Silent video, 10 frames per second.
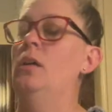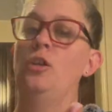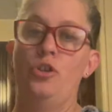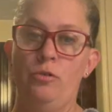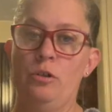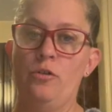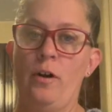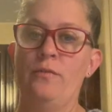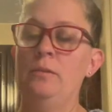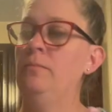you know your
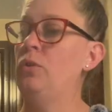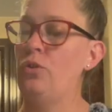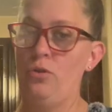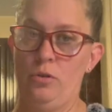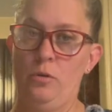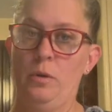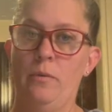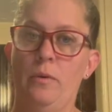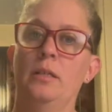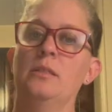oven, you know what it
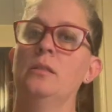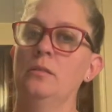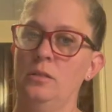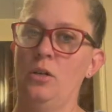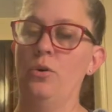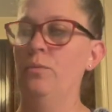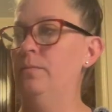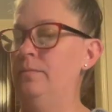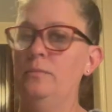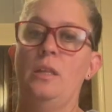runs, so
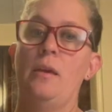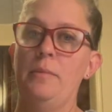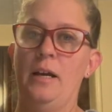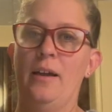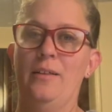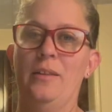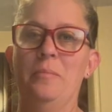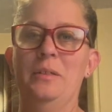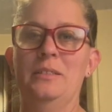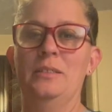keep an eye on them.
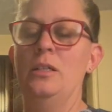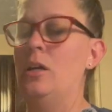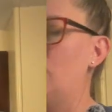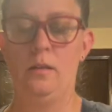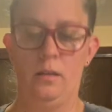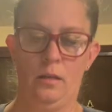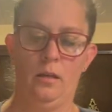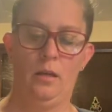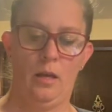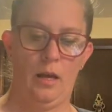
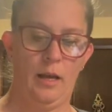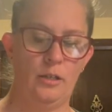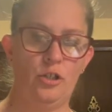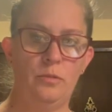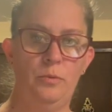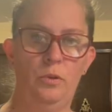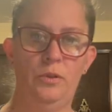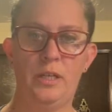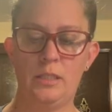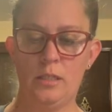I just
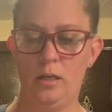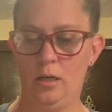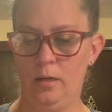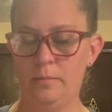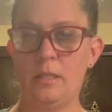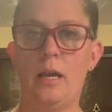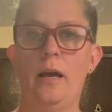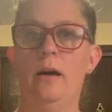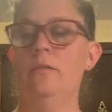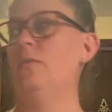pulled these gobs
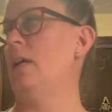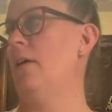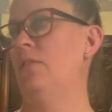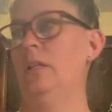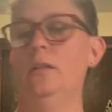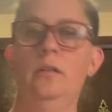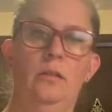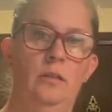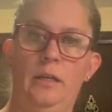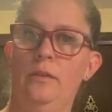out of the oven
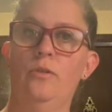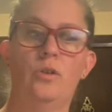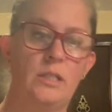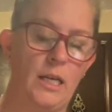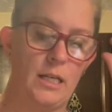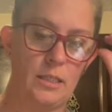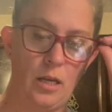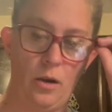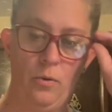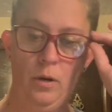like 30 seconds
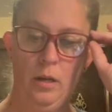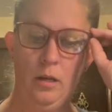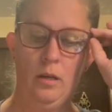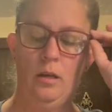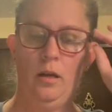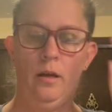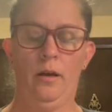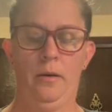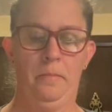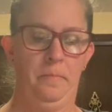ago.
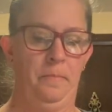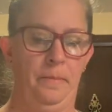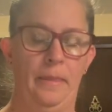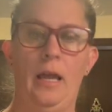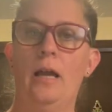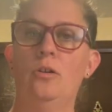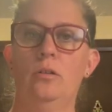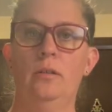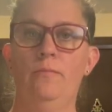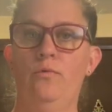I
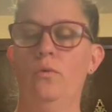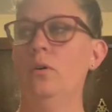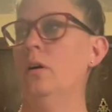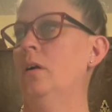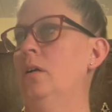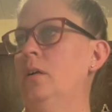cooked them for